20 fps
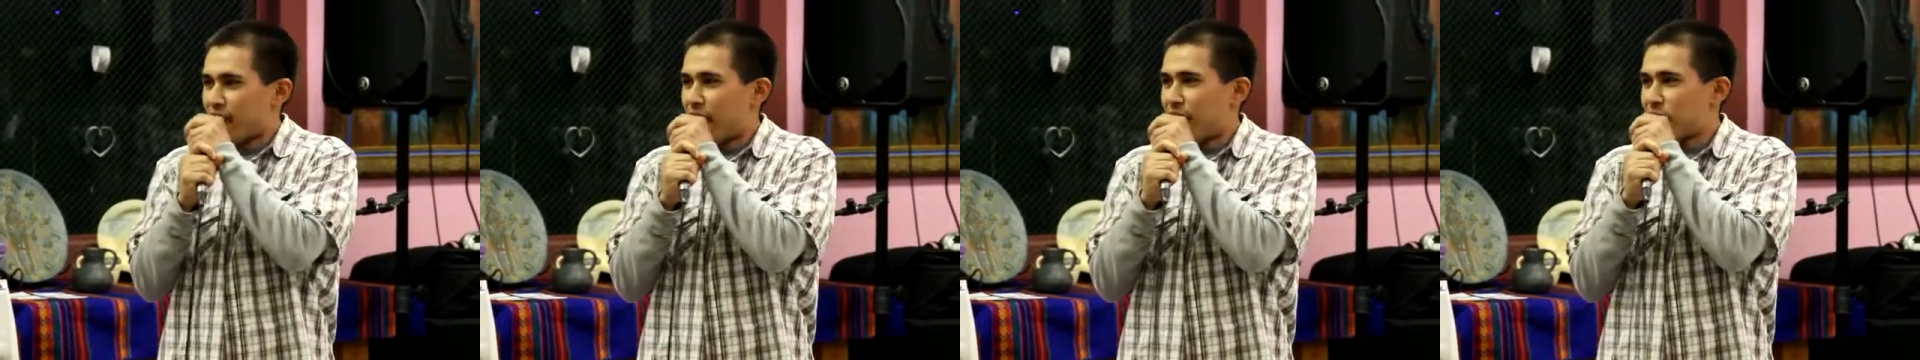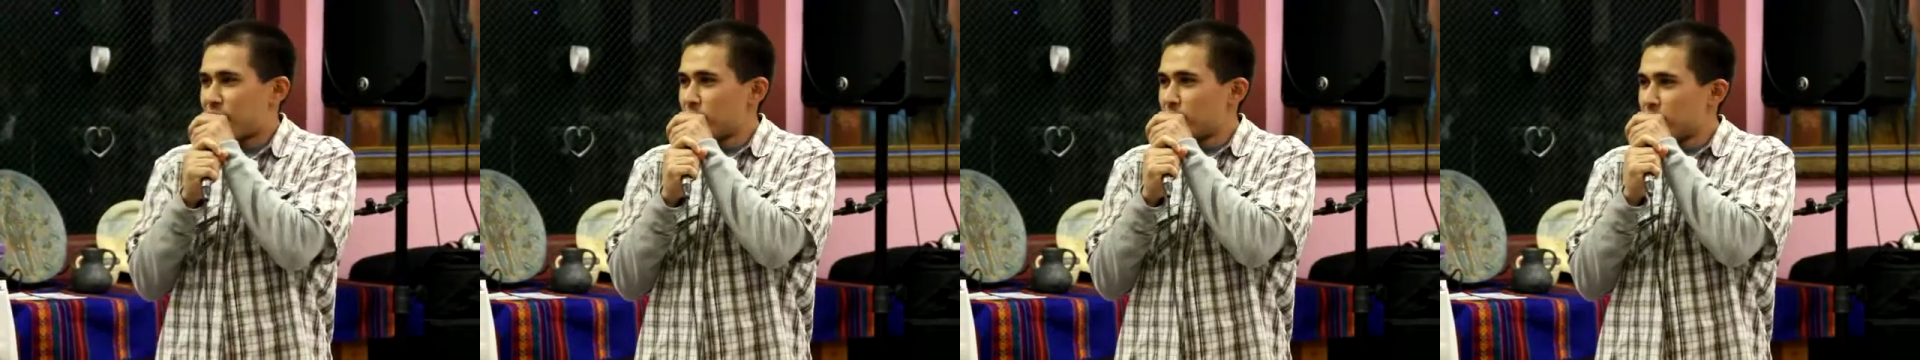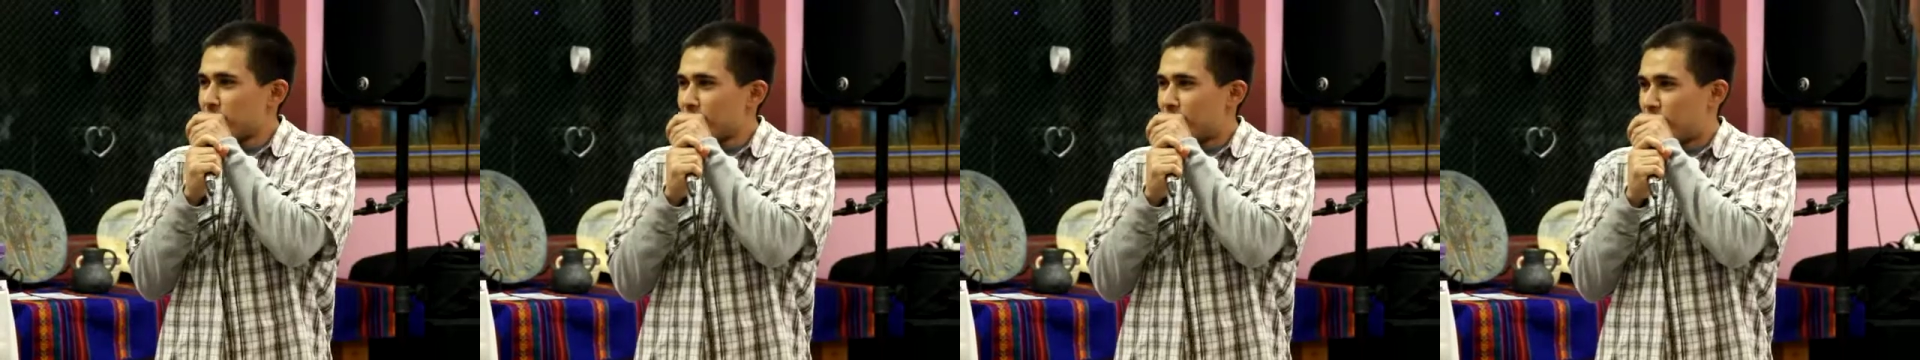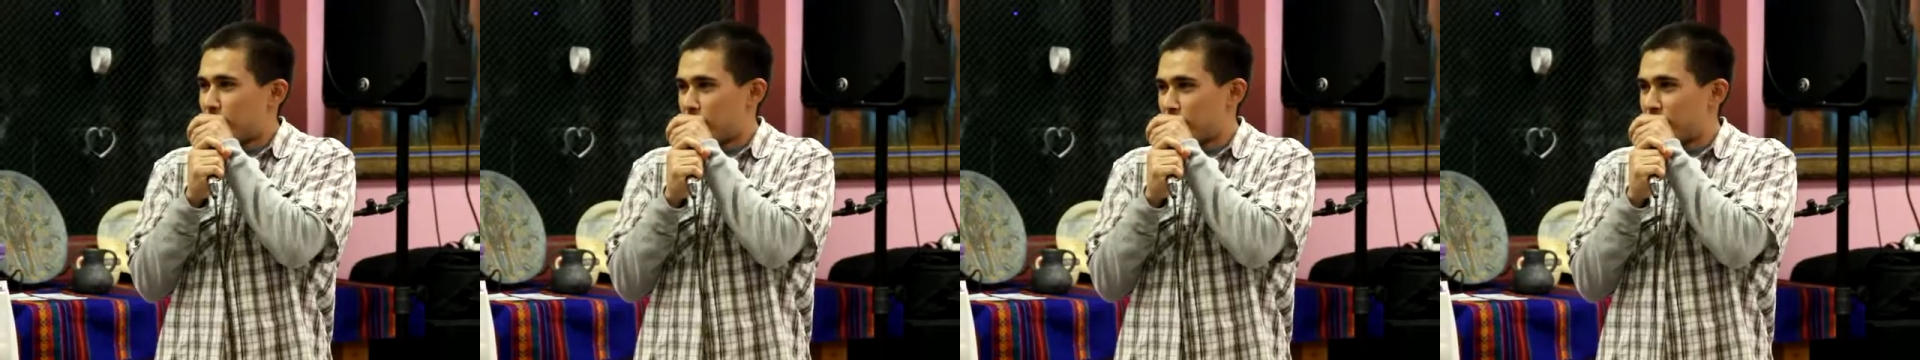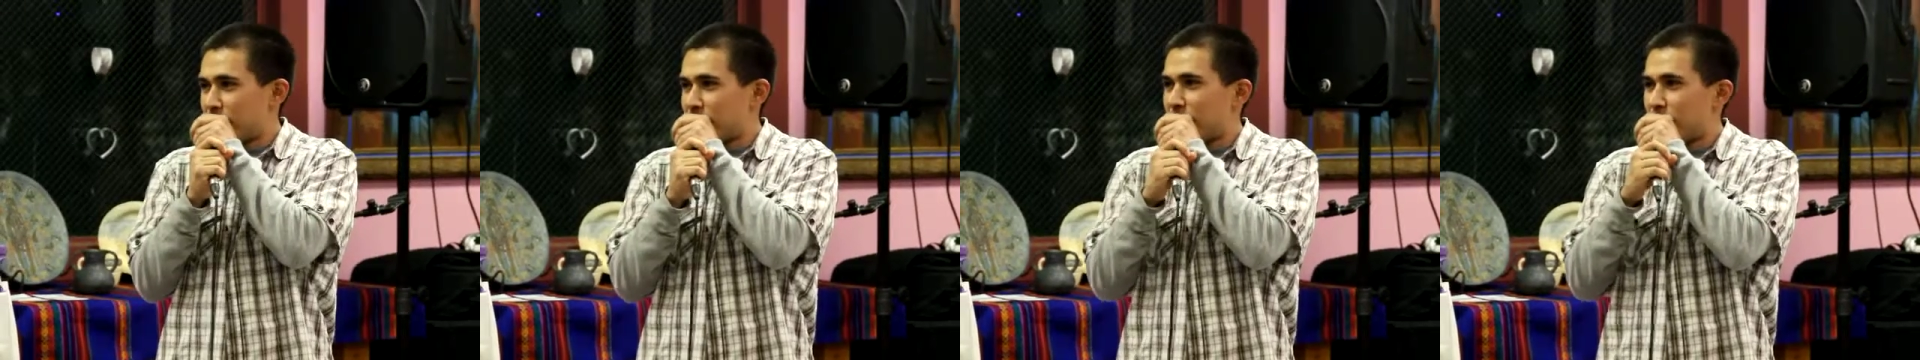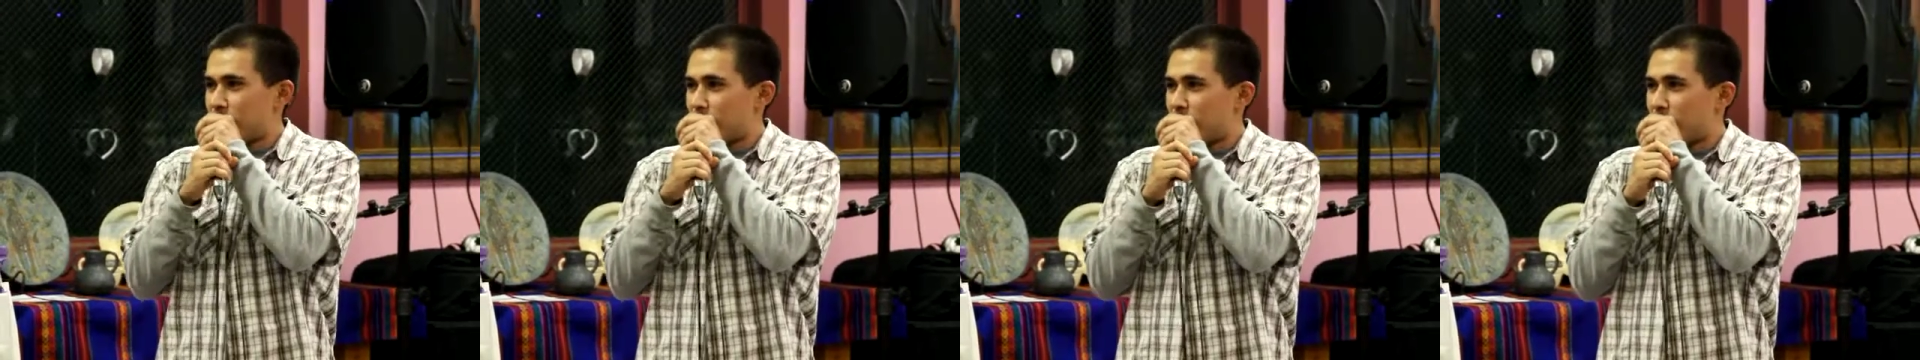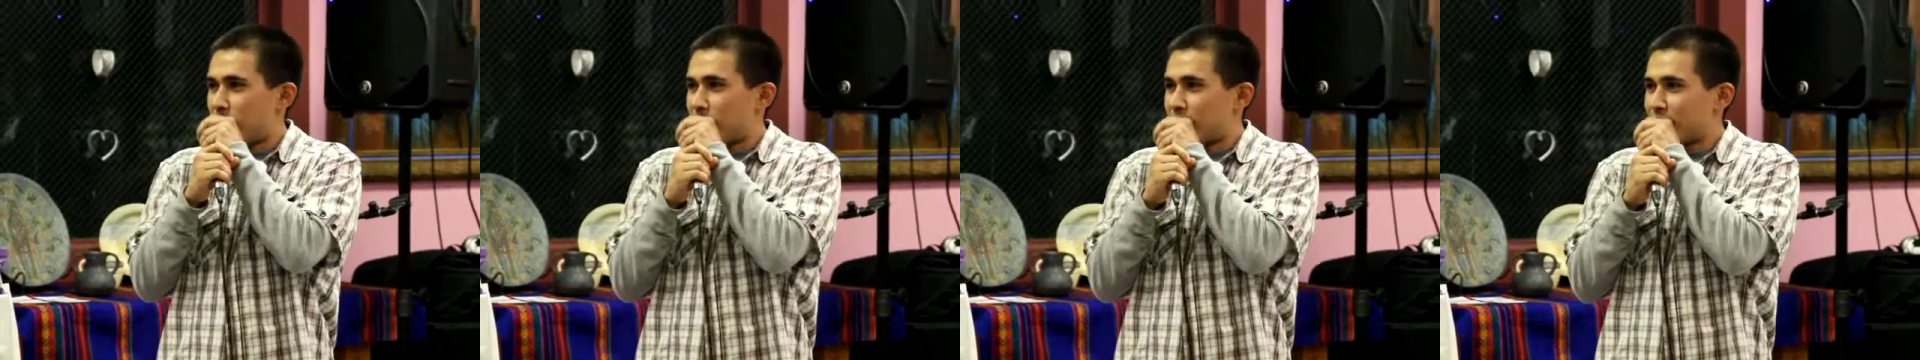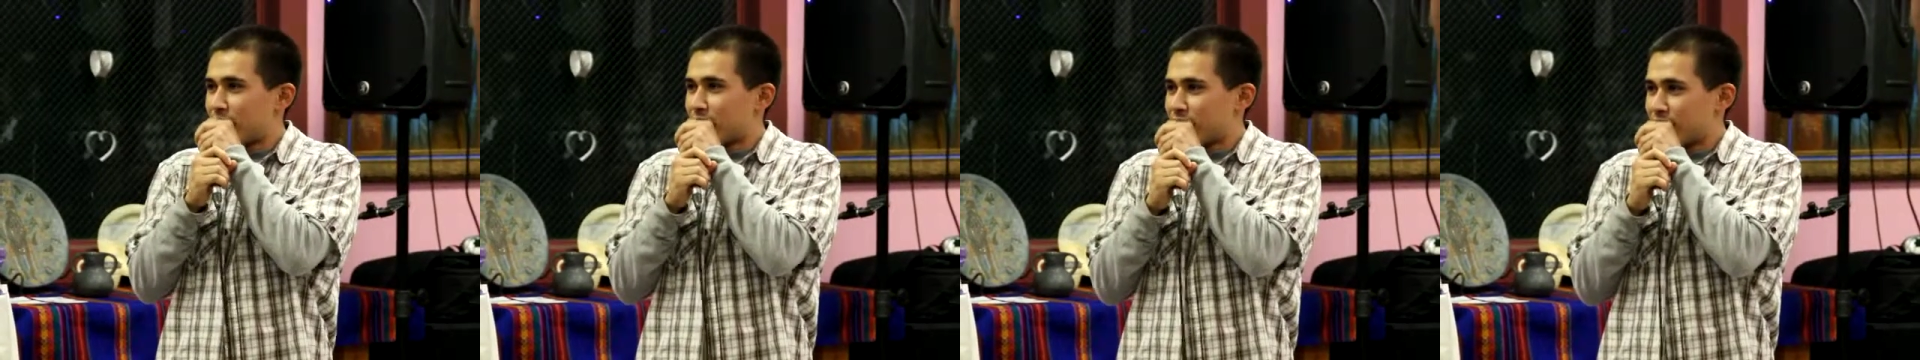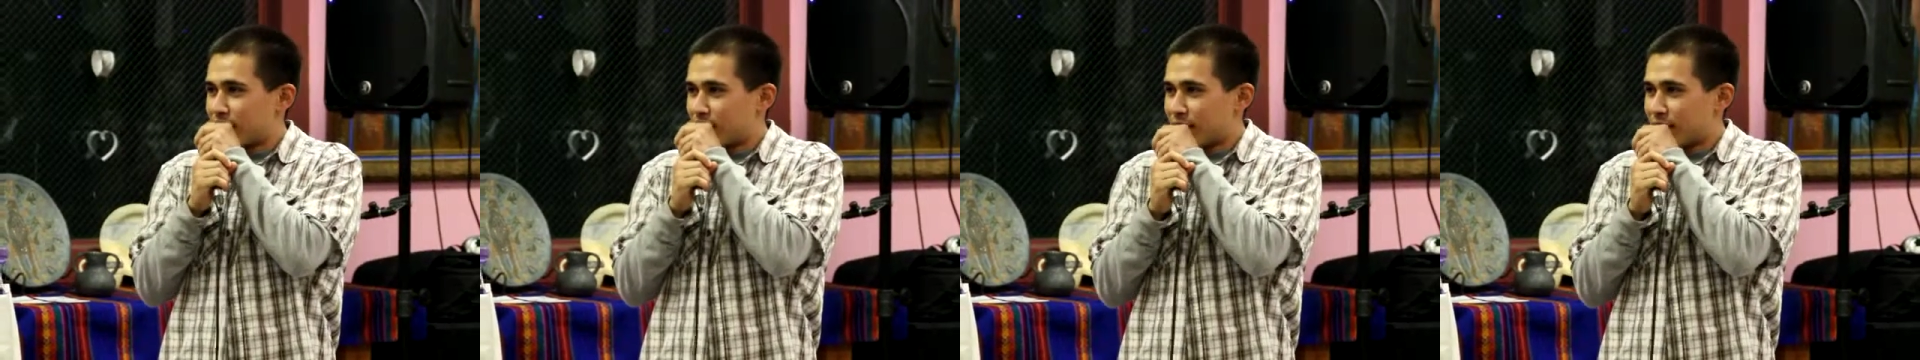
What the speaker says: I don't know what that, you want me to keep going?